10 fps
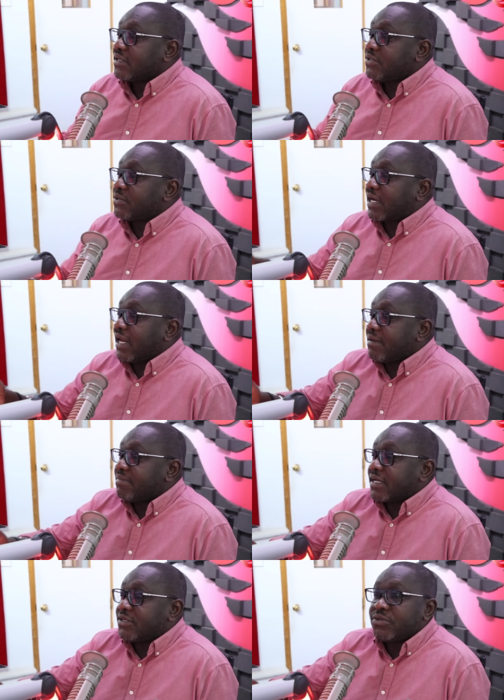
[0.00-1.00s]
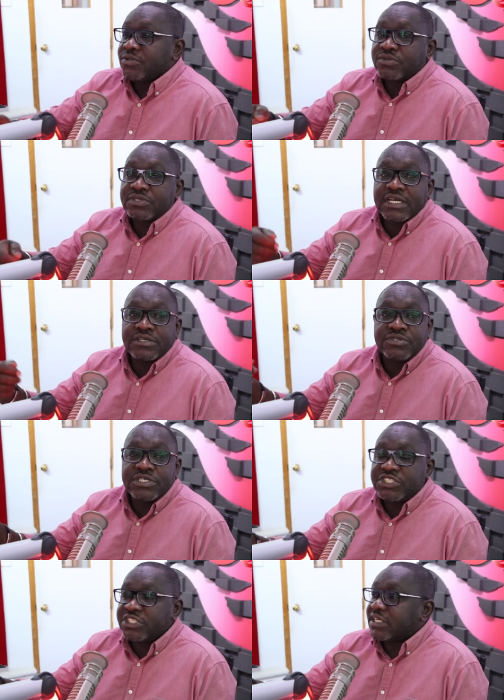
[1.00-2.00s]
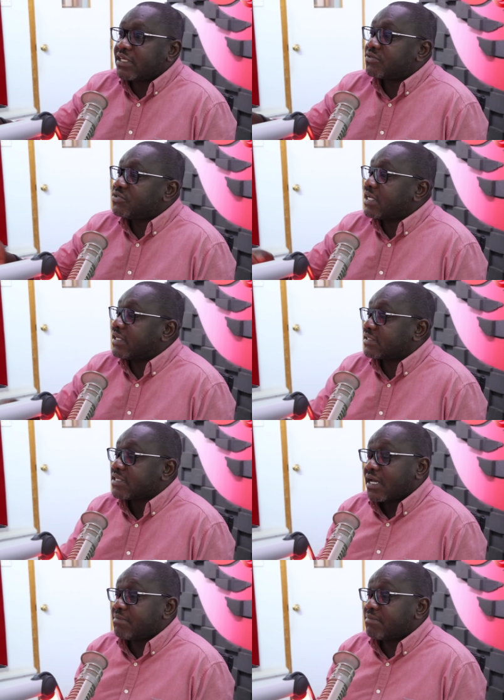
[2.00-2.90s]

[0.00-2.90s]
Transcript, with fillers: You claim that you used to sell suji chicken, suji and eggs.